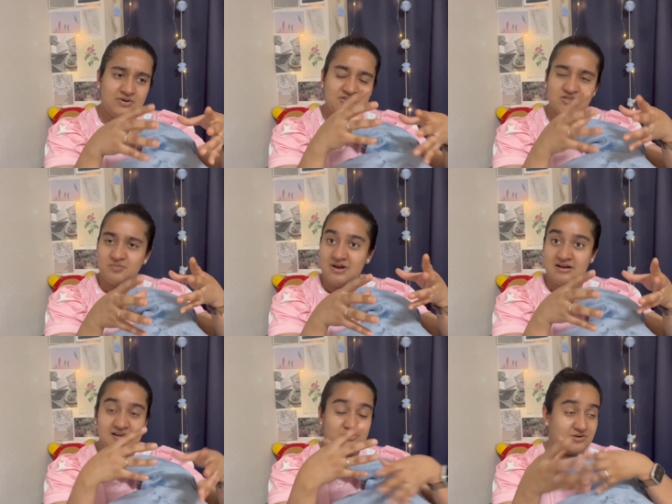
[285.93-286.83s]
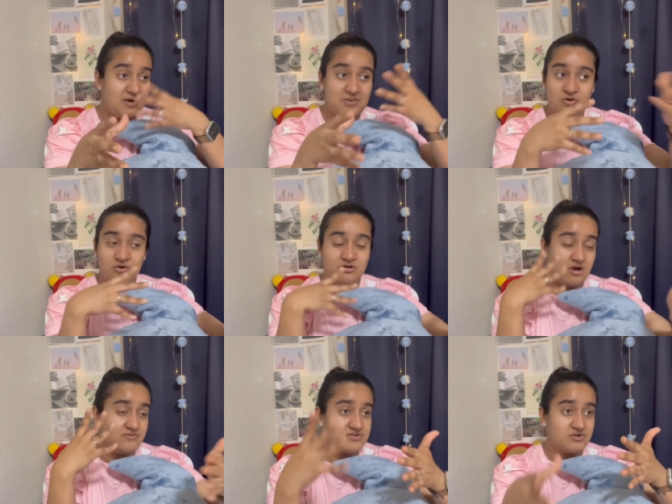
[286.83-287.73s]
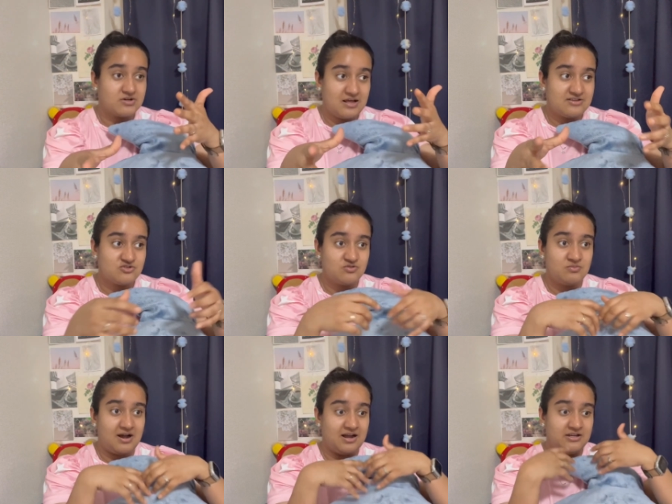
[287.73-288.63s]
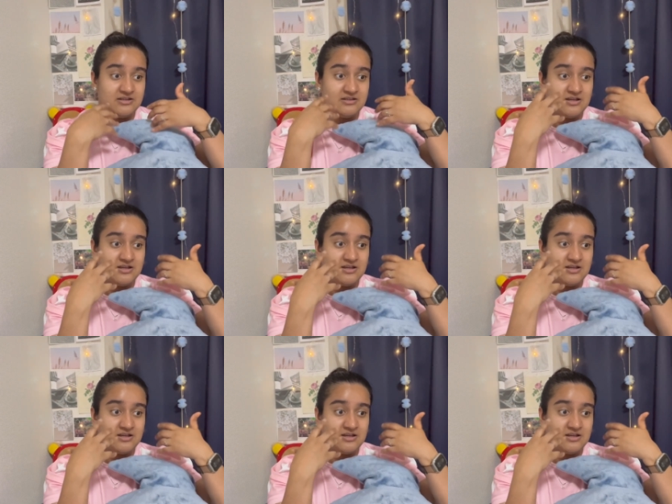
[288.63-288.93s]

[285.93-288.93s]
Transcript: In Japan, I don't have my own office or classroom. I